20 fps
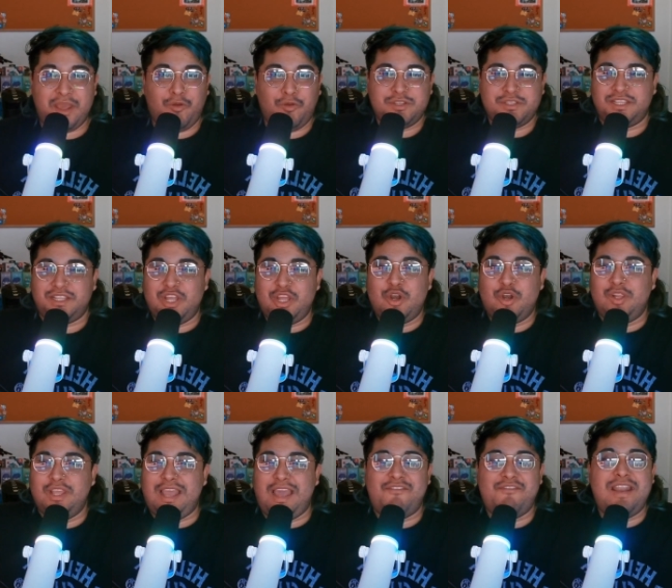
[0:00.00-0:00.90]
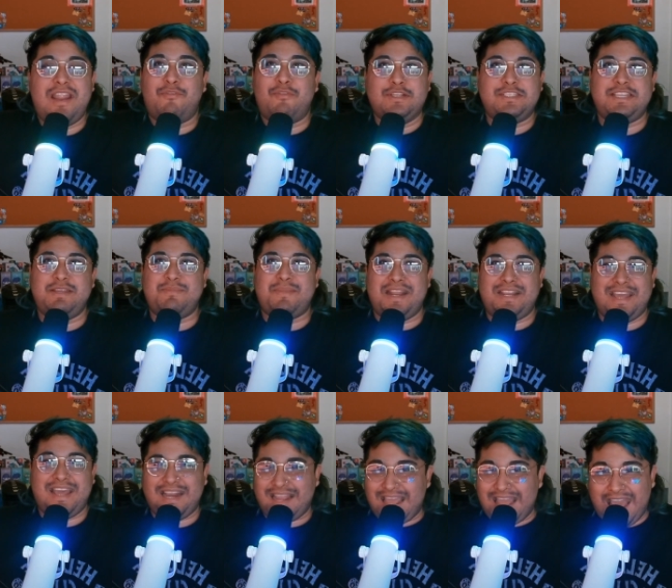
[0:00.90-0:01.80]
was literally I've never seen my
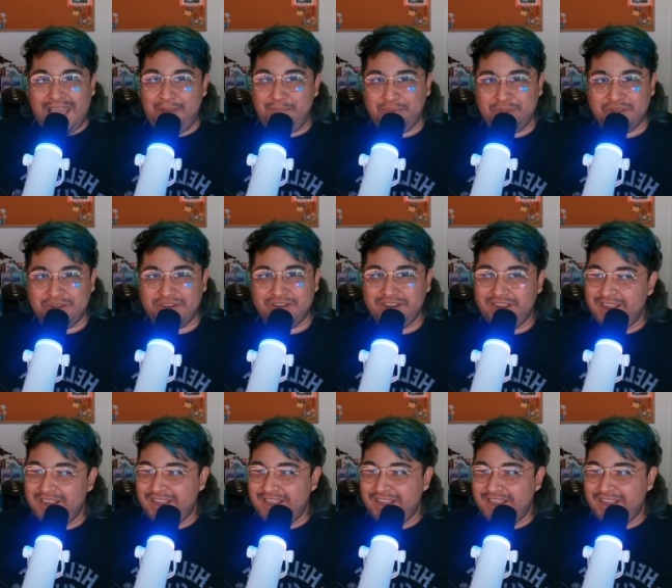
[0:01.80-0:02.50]
dad happier